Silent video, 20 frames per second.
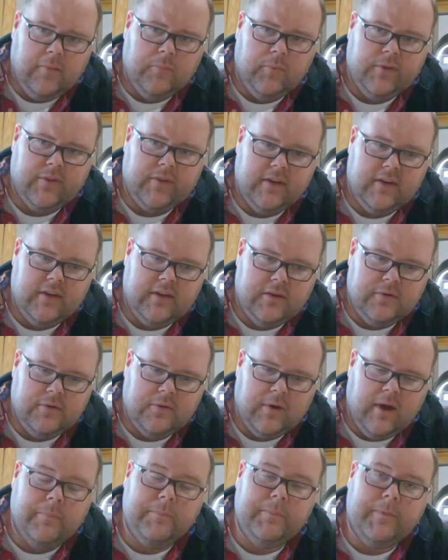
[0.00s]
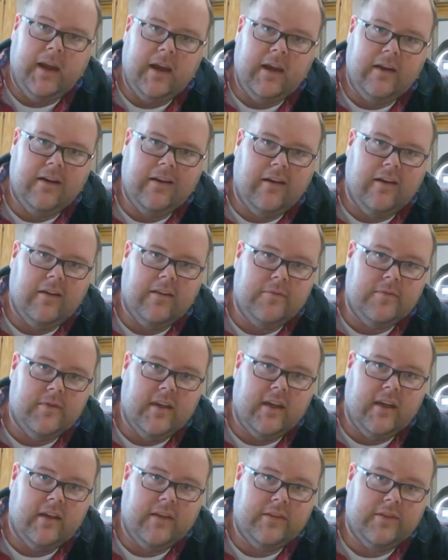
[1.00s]
with a new update on
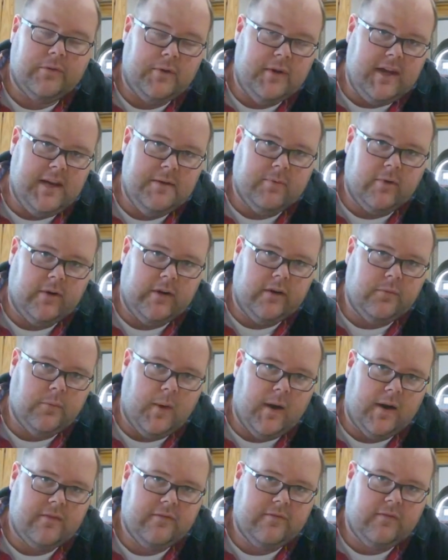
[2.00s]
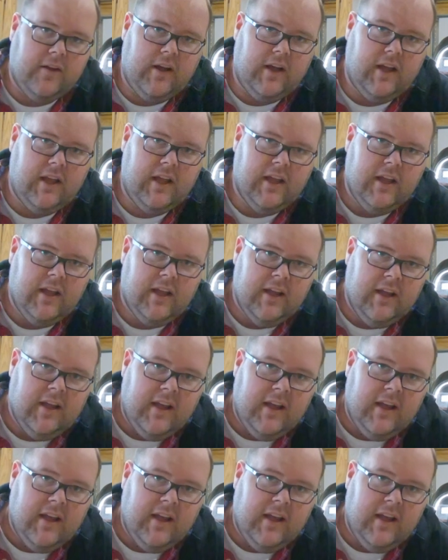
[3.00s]
the 3D printed waterfall.